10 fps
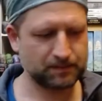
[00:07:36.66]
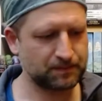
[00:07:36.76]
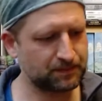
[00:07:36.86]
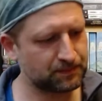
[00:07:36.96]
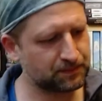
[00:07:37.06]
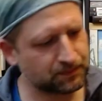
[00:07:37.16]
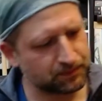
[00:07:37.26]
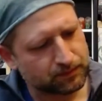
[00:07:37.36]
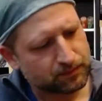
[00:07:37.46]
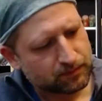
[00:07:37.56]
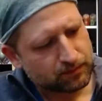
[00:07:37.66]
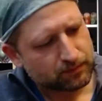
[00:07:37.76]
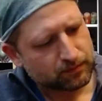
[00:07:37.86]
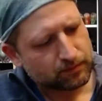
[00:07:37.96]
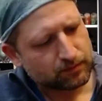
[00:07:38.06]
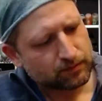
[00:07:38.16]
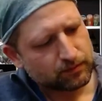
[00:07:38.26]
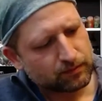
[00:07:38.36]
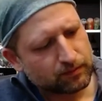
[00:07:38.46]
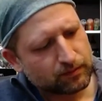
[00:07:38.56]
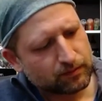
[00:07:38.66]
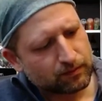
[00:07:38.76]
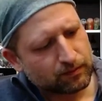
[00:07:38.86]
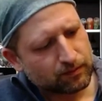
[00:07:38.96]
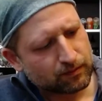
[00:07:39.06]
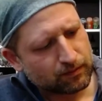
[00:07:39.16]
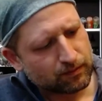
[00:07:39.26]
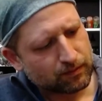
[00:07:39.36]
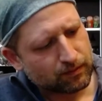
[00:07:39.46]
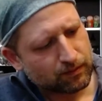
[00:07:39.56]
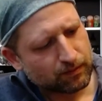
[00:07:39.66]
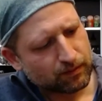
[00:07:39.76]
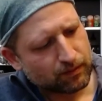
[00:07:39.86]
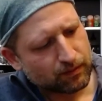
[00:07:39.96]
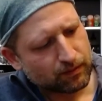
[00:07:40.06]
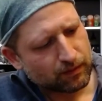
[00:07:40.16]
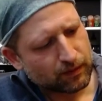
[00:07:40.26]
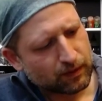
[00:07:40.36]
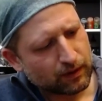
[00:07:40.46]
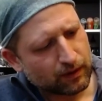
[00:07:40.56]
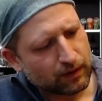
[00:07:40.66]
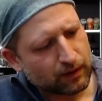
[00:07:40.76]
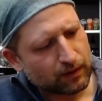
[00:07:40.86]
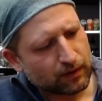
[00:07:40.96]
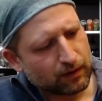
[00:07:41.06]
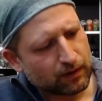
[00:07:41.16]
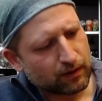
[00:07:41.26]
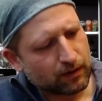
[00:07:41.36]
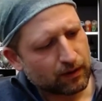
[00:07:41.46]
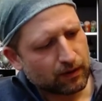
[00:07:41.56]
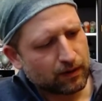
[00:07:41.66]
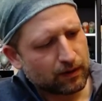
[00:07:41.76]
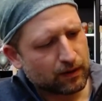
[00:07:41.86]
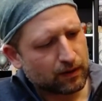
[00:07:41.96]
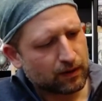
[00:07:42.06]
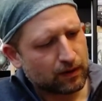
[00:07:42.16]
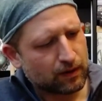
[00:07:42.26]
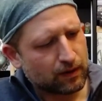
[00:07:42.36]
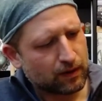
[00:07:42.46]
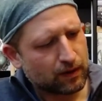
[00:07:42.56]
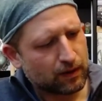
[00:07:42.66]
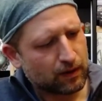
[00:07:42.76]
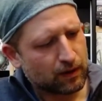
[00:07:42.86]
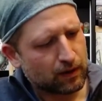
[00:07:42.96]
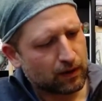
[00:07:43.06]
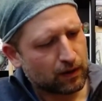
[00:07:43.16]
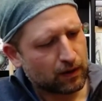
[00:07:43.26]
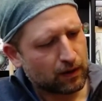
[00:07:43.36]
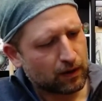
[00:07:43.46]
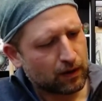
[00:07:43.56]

Nobody speaks.